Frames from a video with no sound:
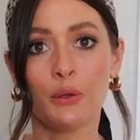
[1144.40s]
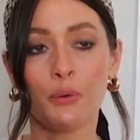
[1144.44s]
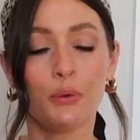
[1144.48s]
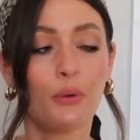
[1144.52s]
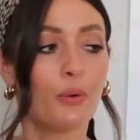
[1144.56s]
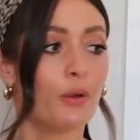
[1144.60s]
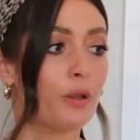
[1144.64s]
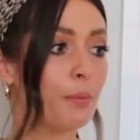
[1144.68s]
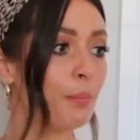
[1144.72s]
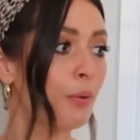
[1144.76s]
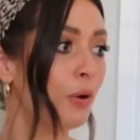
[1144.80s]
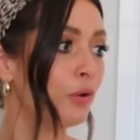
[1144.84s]

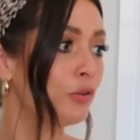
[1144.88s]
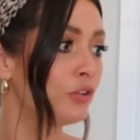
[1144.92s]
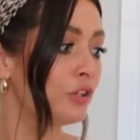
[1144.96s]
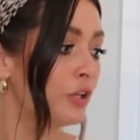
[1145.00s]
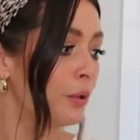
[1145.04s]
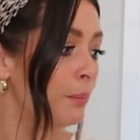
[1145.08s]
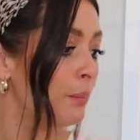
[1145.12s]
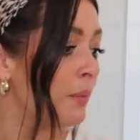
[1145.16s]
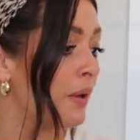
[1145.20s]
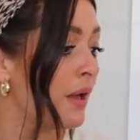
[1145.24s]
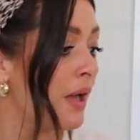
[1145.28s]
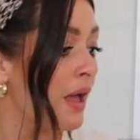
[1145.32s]
logo at the
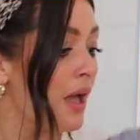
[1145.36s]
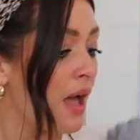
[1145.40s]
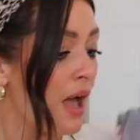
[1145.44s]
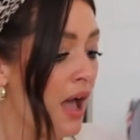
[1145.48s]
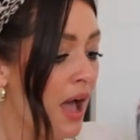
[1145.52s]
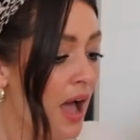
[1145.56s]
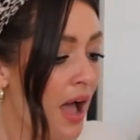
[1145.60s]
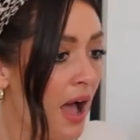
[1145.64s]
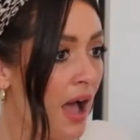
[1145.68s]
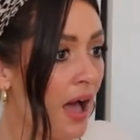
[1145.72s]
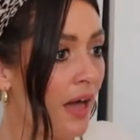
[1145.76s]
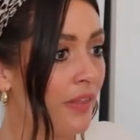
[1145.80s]
bottom.
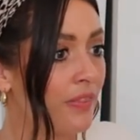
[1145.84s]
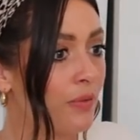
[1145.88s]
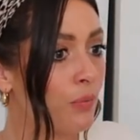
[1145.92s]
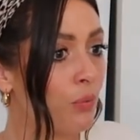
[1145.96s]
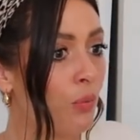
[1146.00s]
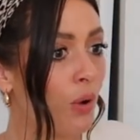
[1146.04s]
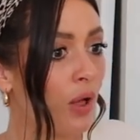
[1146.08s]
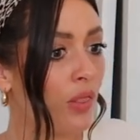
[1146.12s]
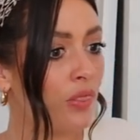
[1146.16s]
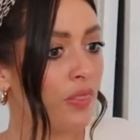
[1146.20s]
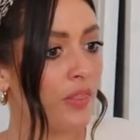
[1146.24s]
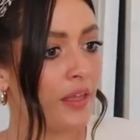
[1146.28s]
And
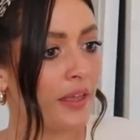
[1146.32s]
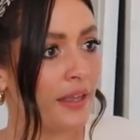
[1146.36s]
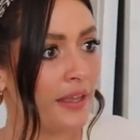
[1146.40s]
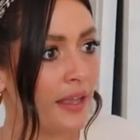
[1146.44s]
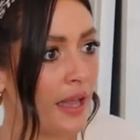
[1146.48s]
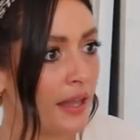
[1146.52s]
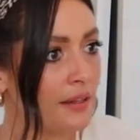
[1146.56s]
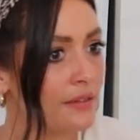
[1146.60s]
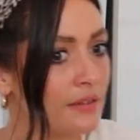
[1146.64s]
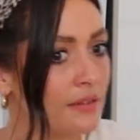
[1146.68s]
the one that he